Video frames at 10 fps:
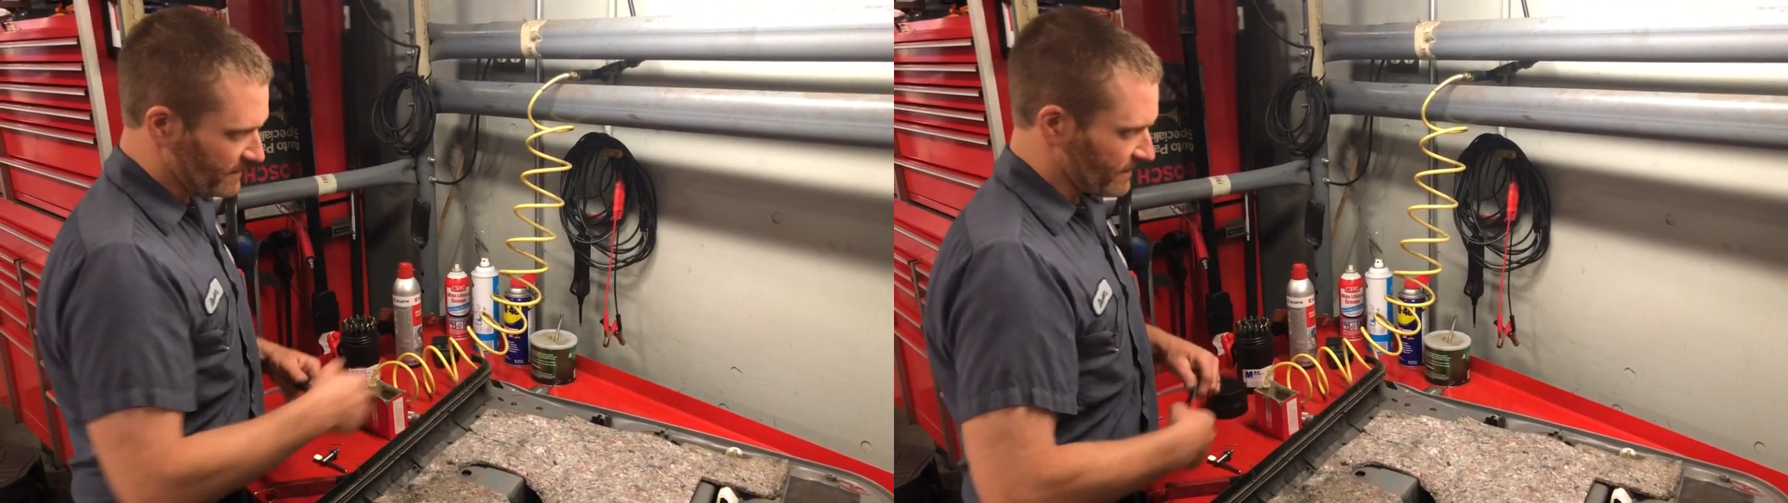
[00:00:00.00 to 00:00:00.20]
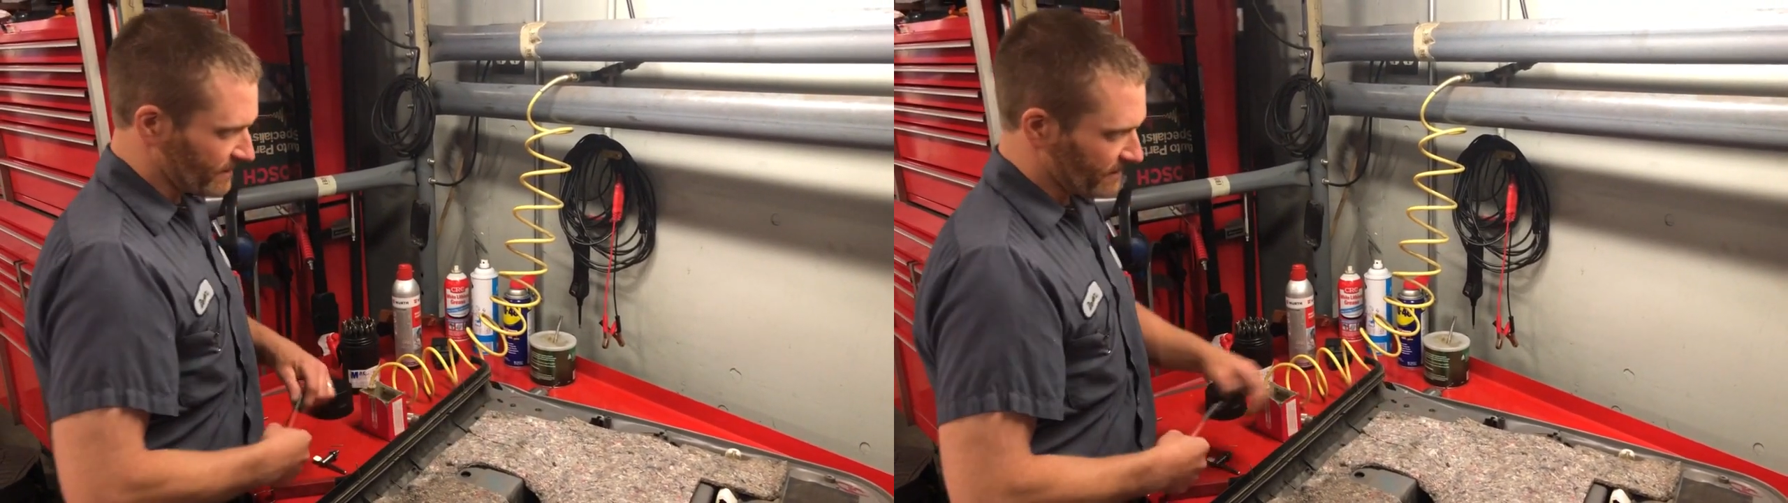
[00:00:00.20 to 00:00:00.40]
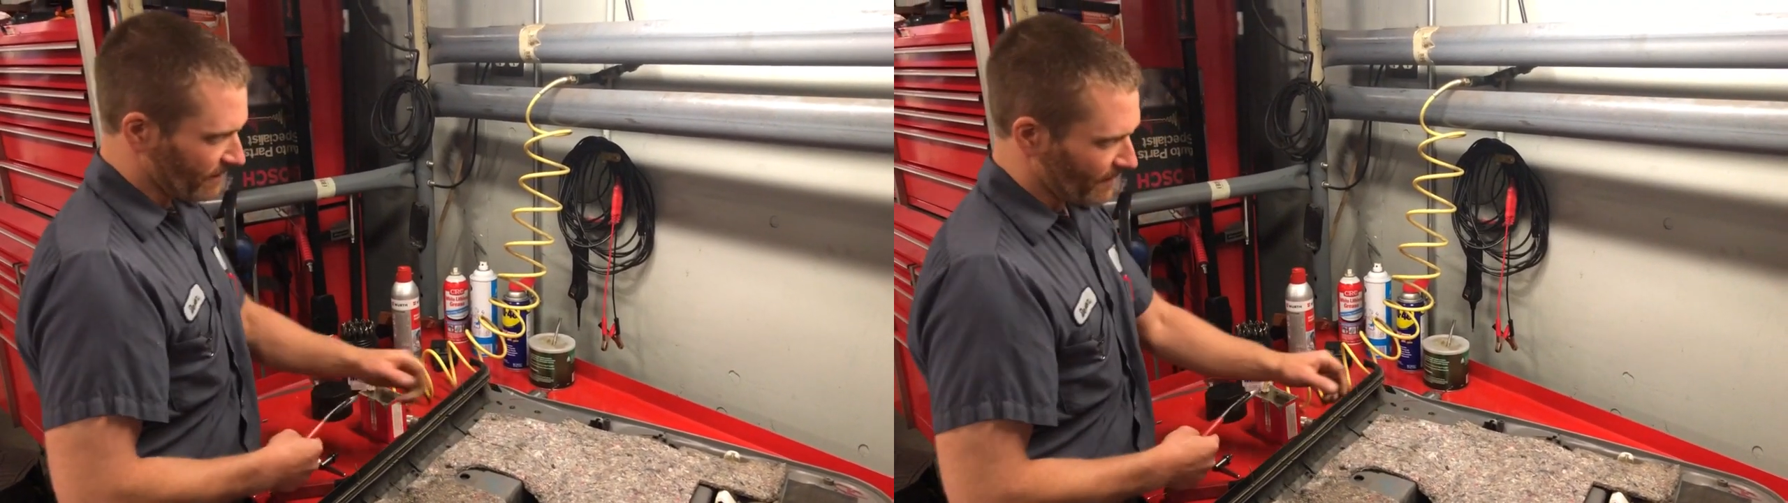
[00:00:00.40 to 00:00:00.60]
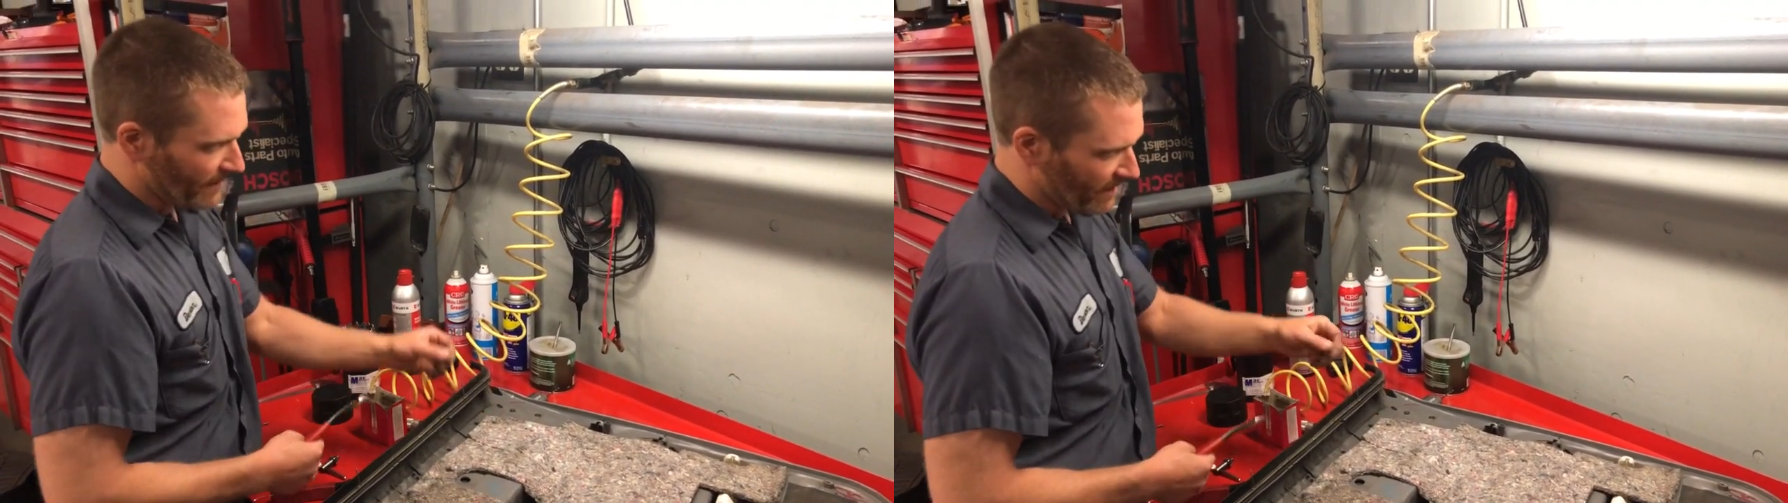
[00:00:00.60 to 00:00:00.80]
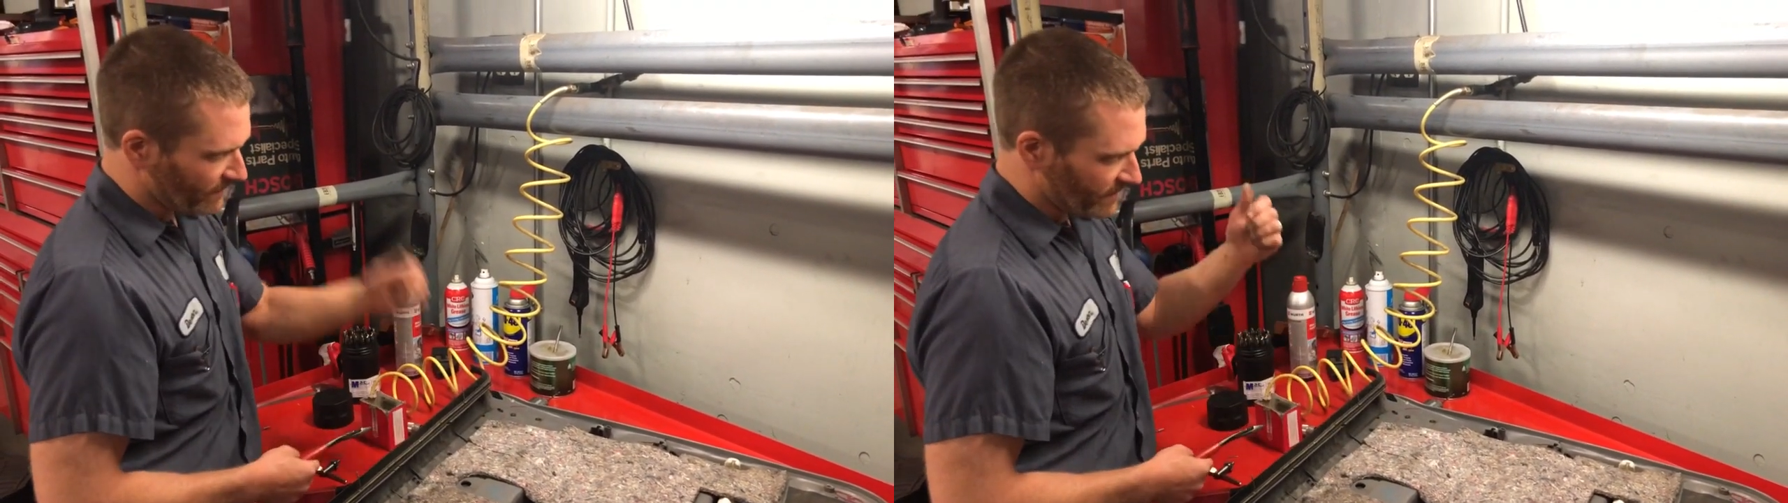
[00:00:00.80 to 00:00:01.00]
cut the top
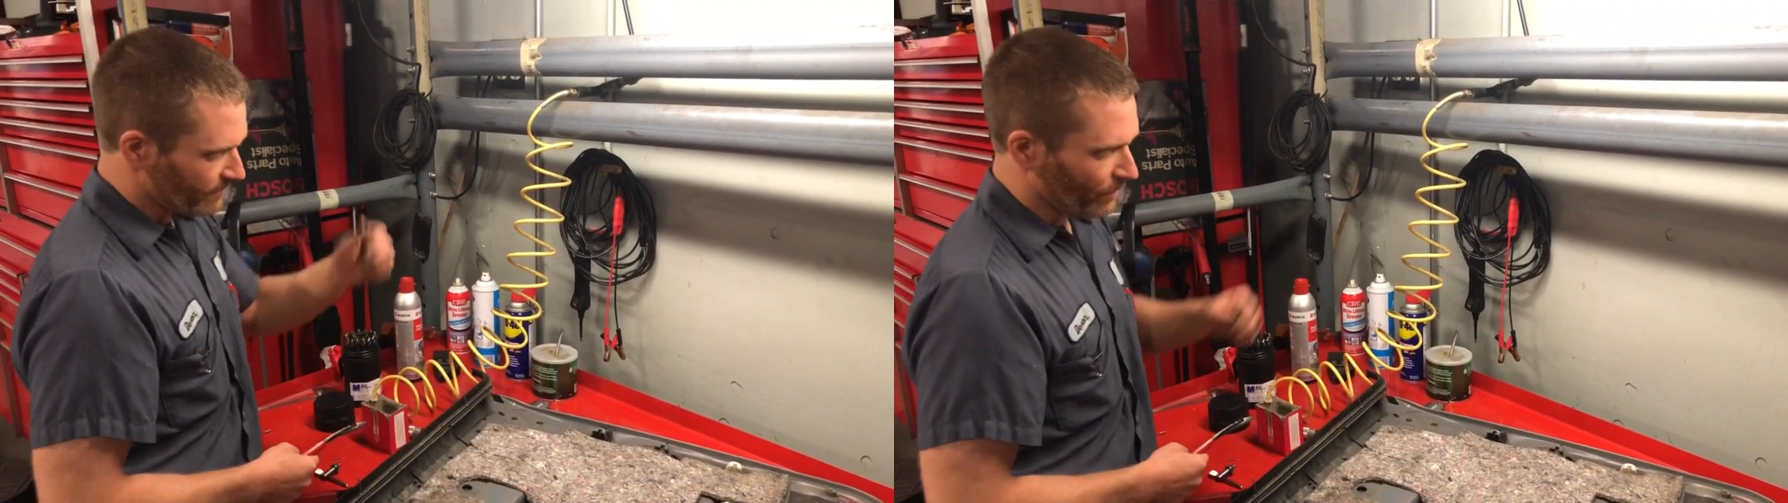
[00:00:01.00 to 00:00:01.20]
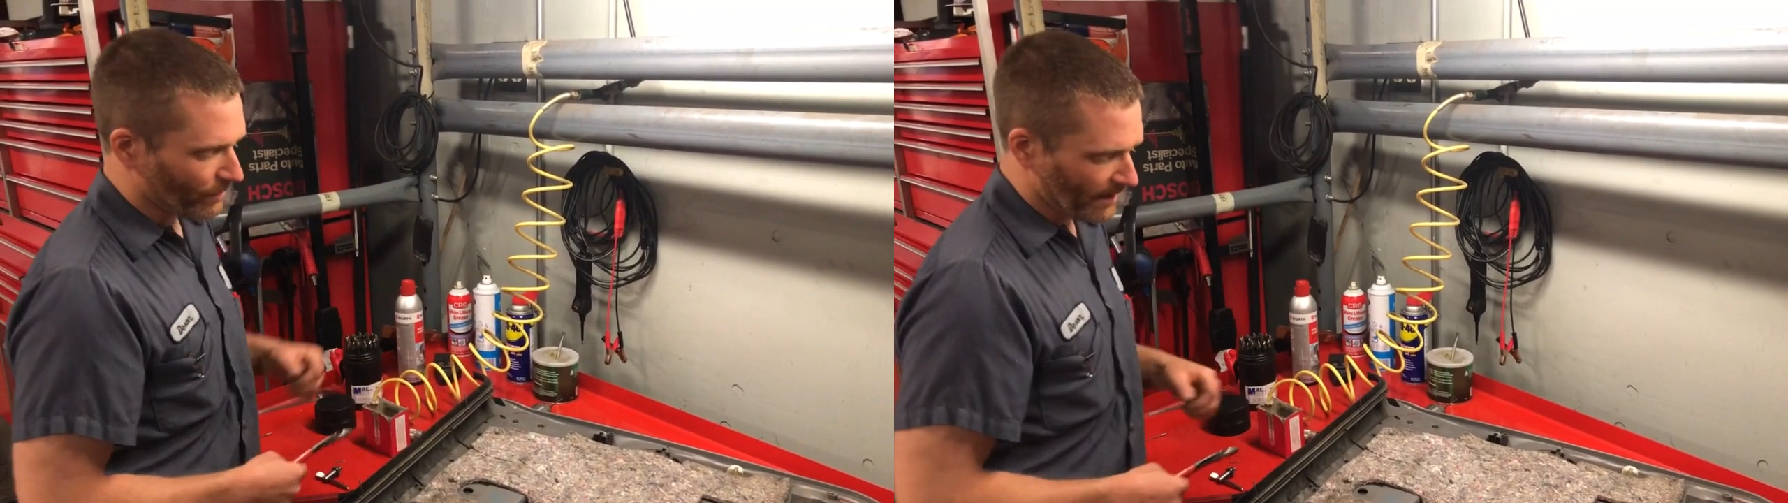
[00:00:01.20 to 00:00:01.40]
out of it and pull